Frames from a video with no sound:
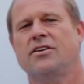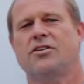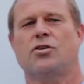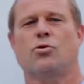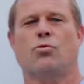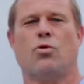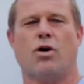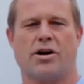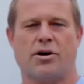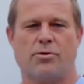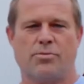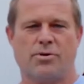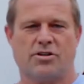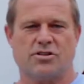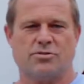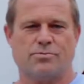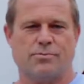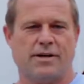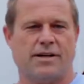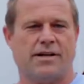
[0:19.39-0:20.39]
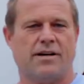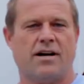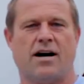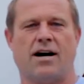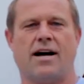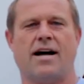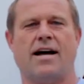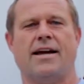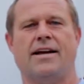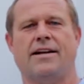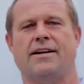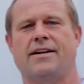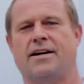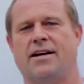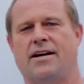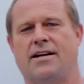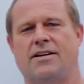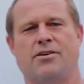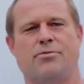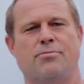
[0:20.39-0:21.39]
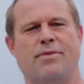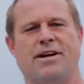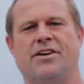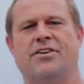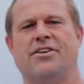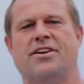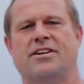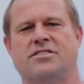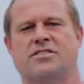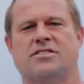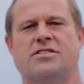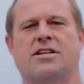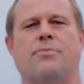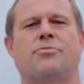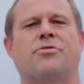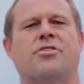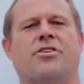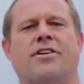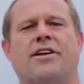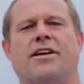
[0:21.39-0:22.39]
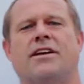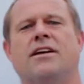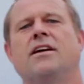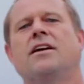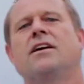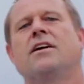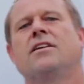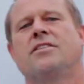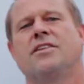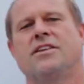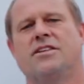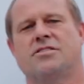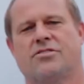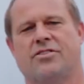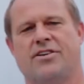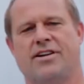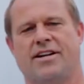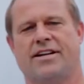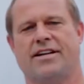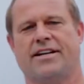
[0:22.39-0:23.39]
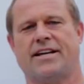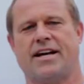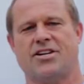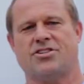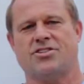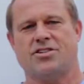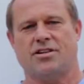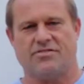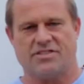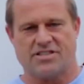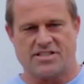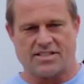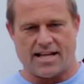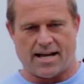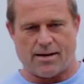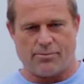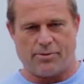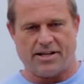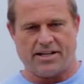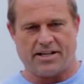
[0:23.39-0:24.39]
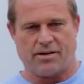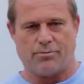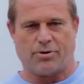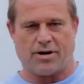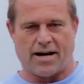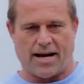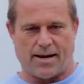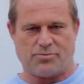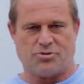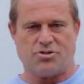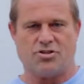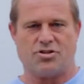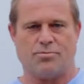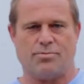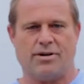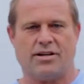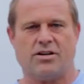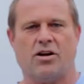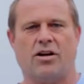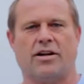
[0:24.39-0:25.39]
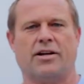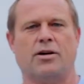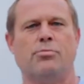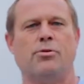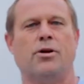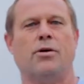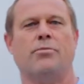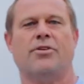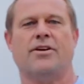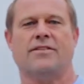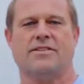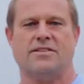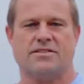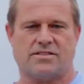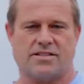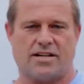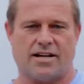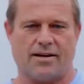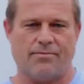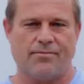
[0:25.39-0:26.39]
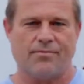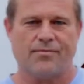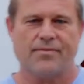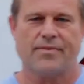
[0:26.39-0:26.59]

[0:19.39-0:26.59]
your water bill's been high and your meter doesn't stop turning, these are an indication of a slab leak and perhaps you should be calling a plumber at this time.